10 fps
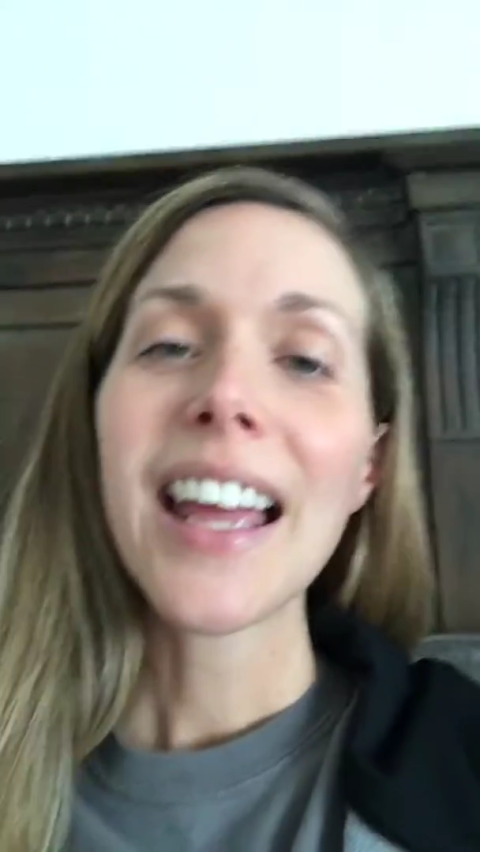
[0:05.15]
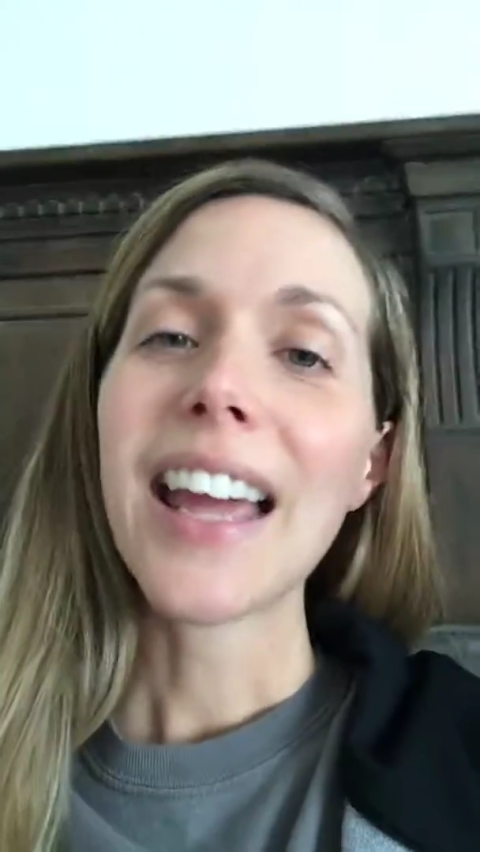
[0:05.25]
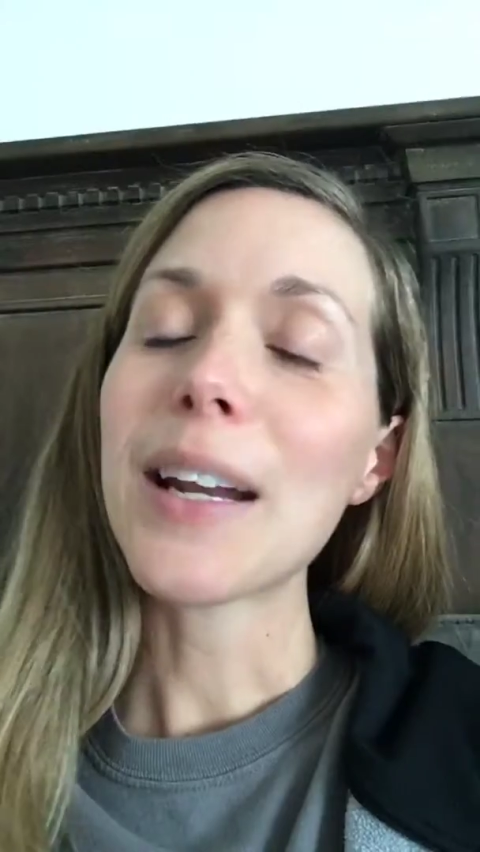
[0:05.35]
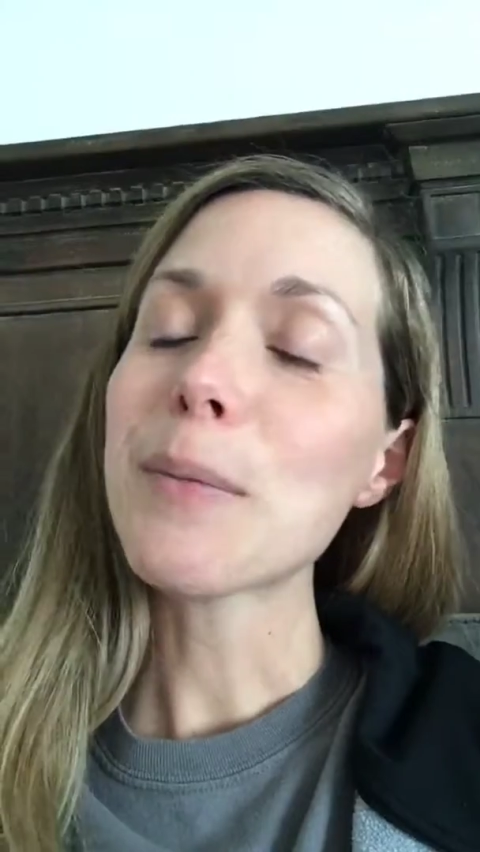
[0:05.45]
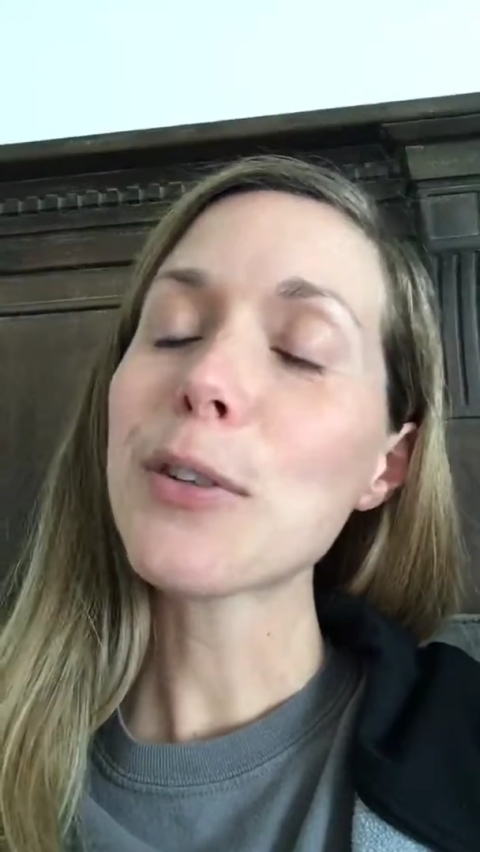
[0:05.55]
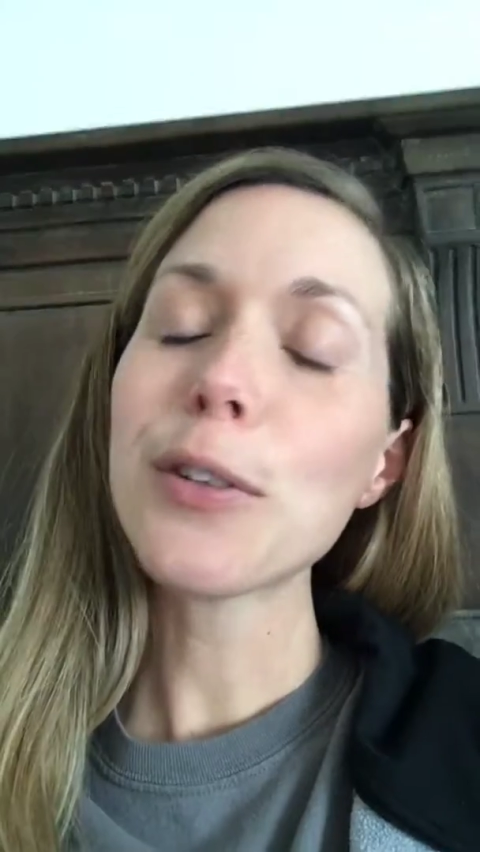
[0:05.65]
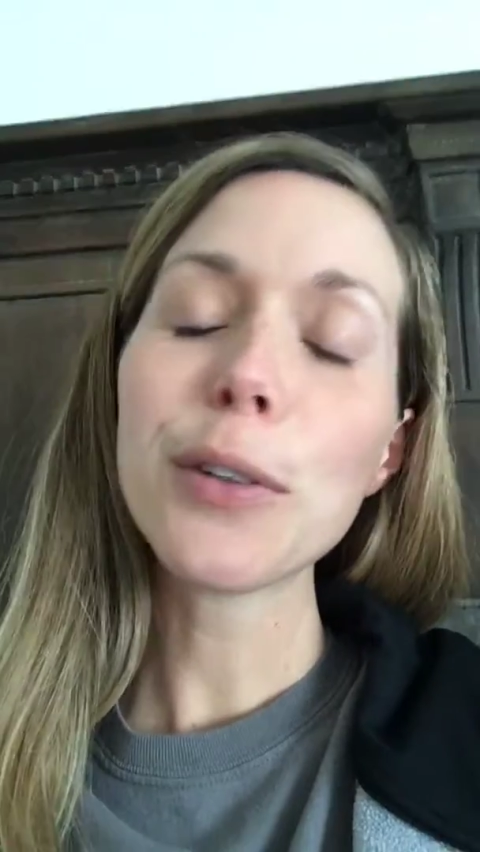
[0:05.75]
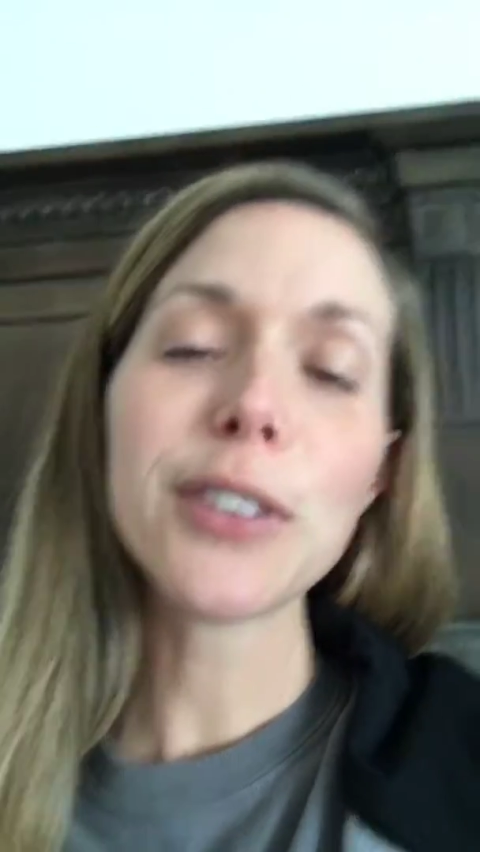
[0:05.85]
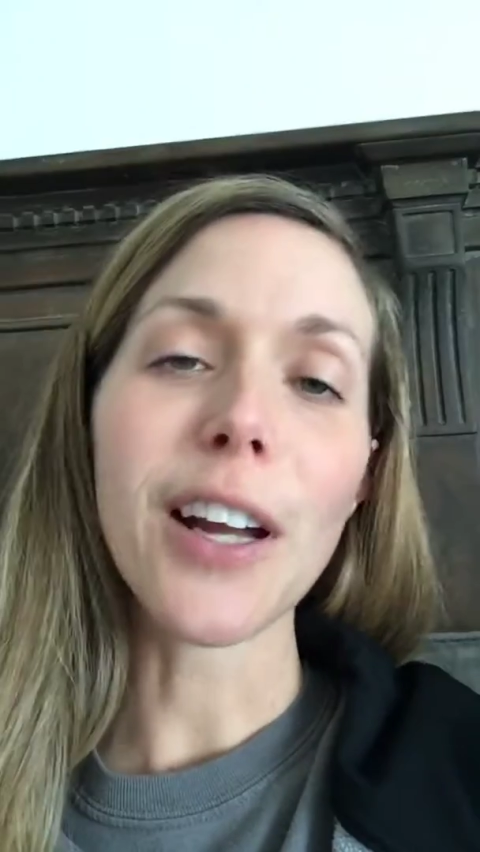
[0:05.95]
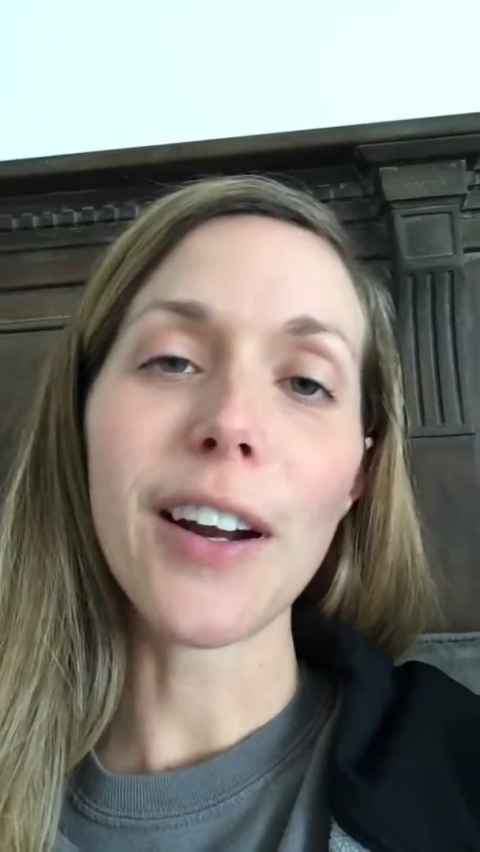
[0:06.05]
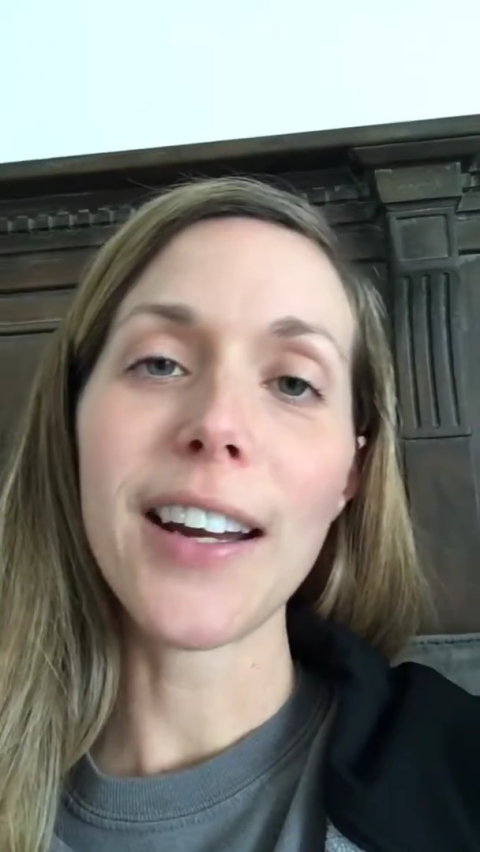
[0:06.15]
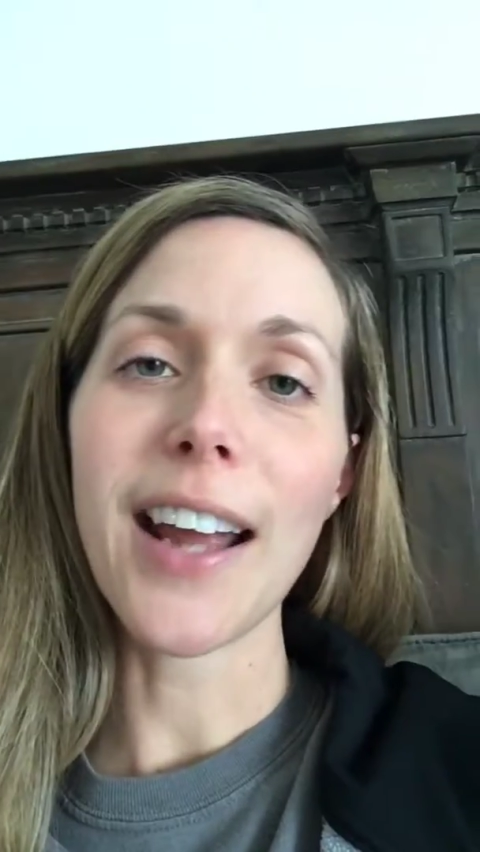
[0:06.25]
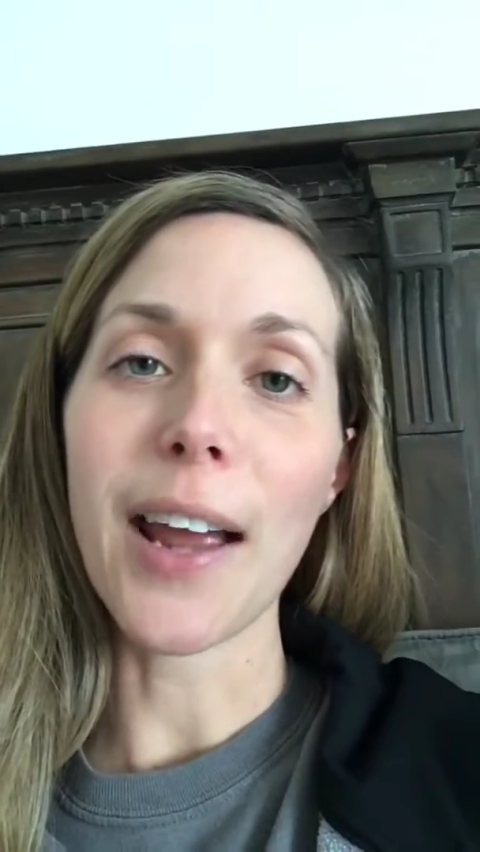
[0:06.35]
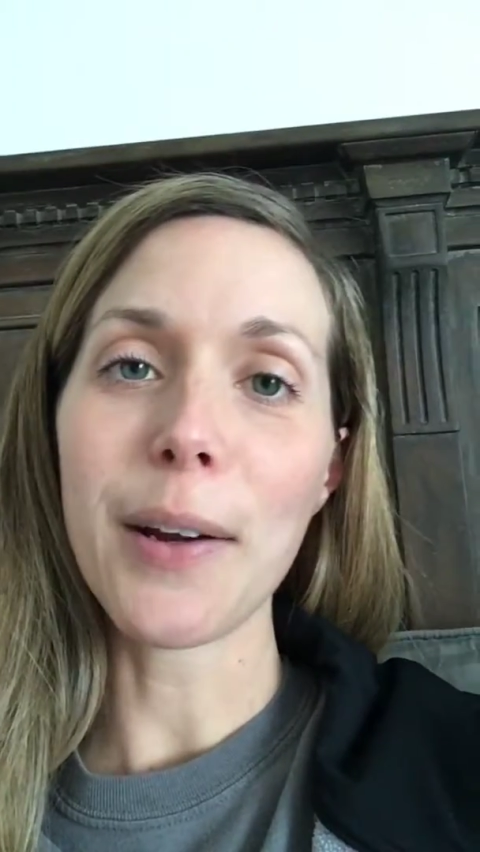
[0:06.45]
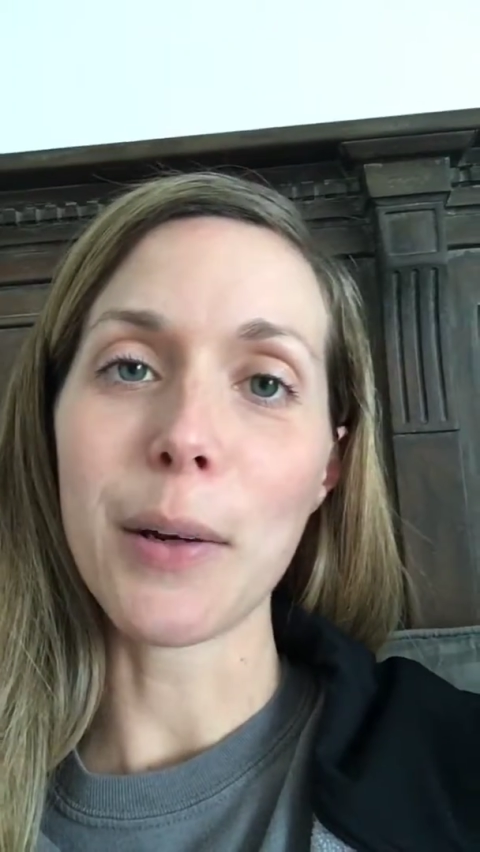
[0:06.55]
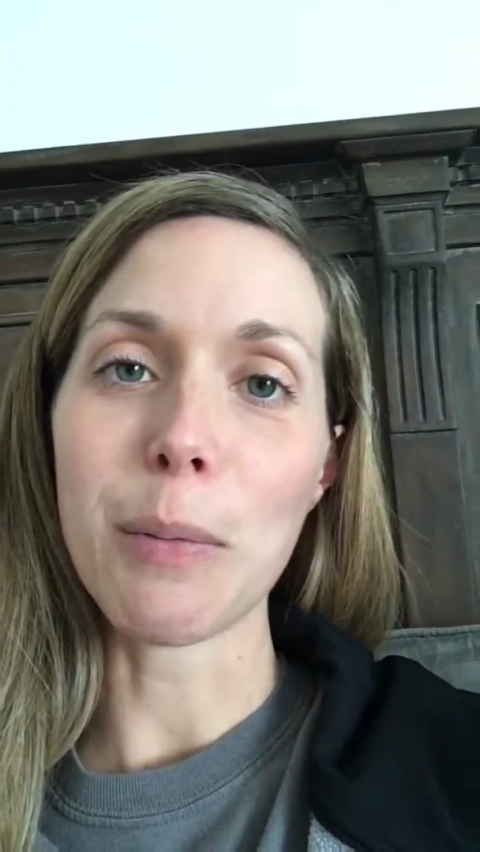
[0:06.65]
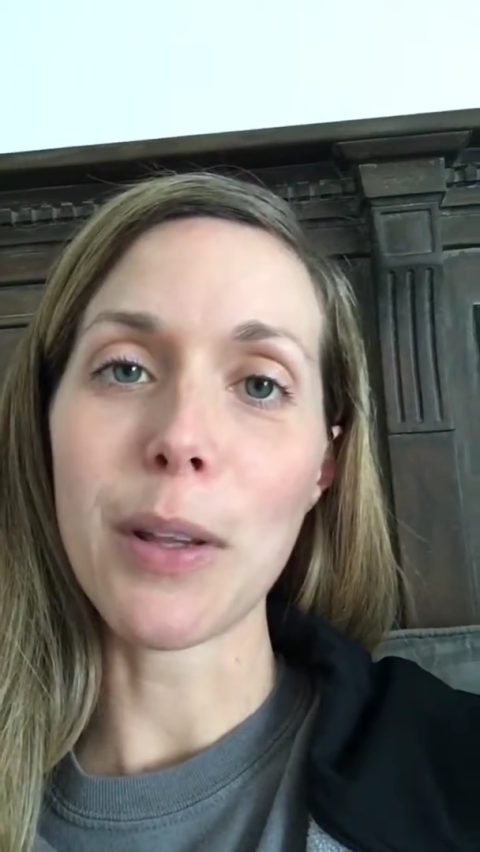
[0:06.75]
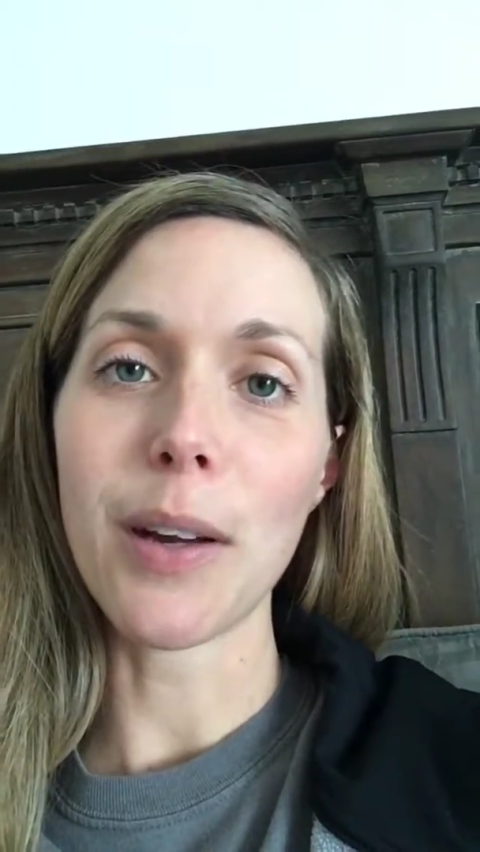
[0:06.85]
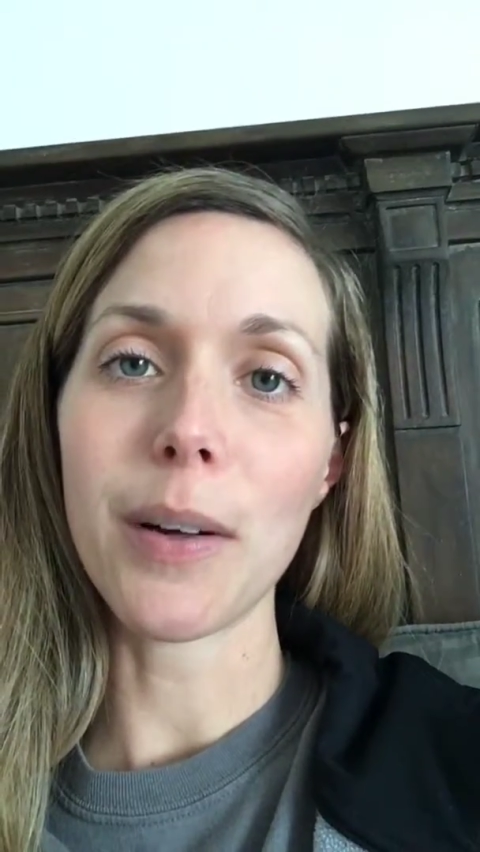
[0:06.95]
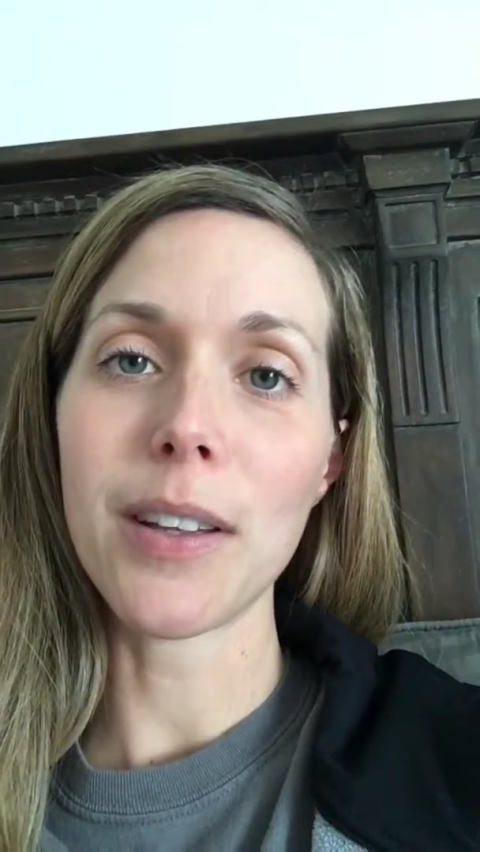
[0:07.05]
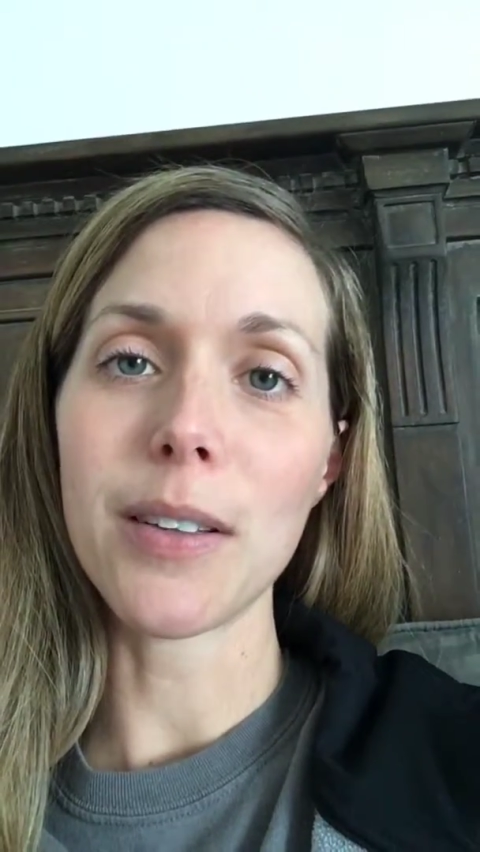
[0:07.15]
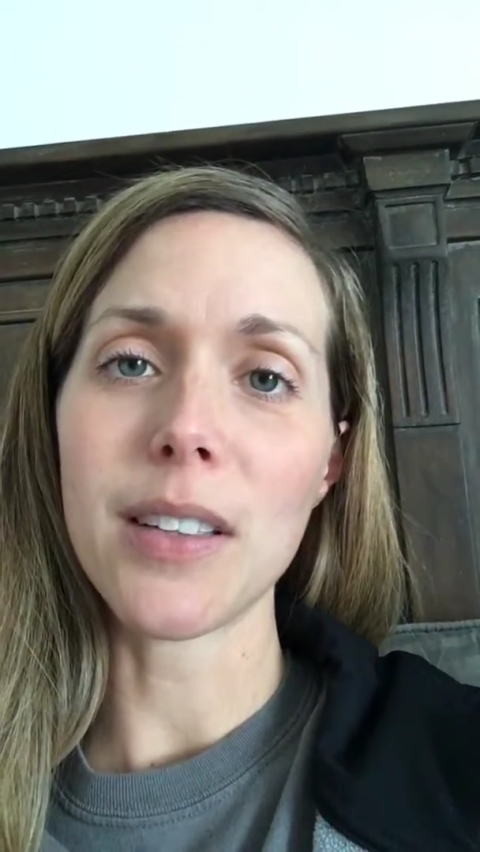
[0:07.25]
and I'm so sorry I couldn't be there with you